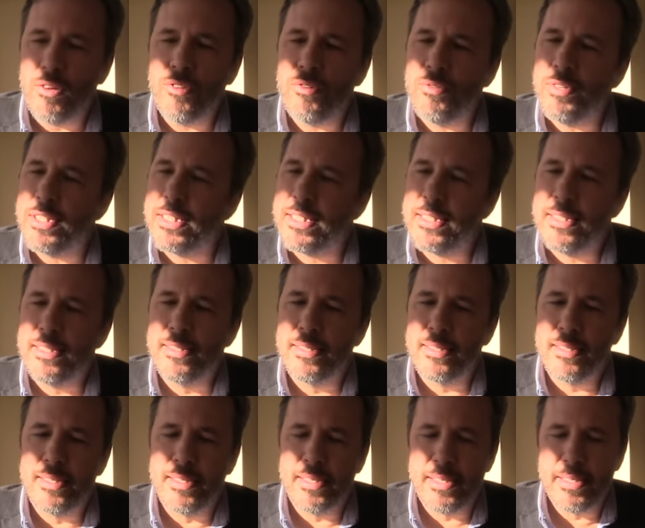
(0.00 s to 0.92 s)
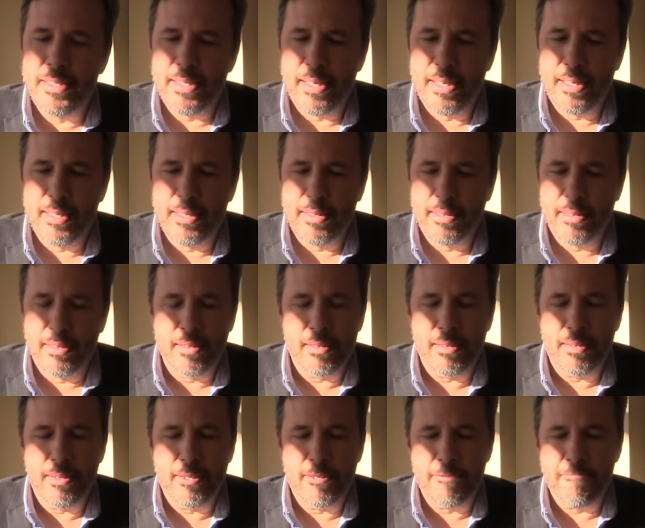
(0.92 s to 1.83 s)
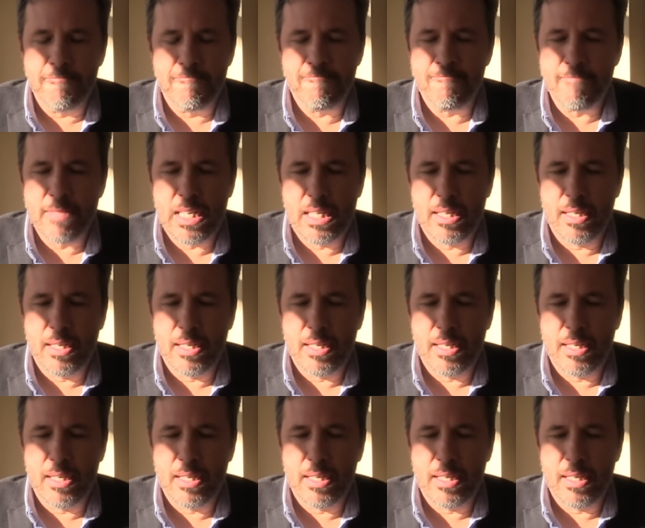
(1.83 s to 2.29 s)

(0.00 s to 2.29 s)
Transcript: no, it's it's uh, it's like um,